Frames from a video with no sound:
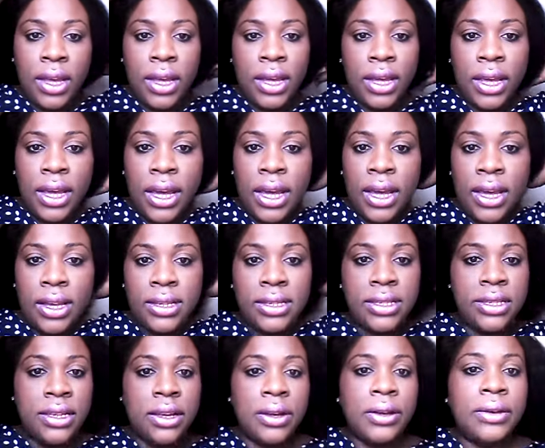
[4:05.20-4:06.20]
yeah
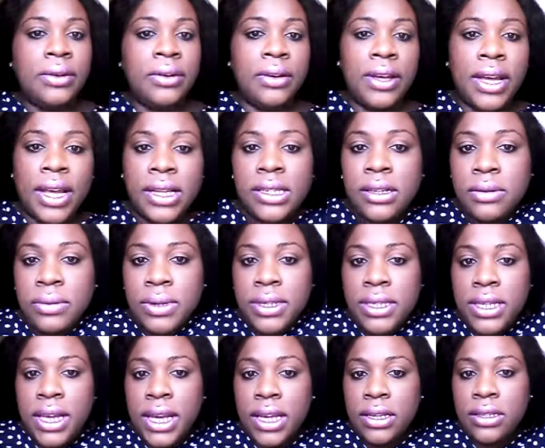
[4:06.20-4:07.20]
so as I was saying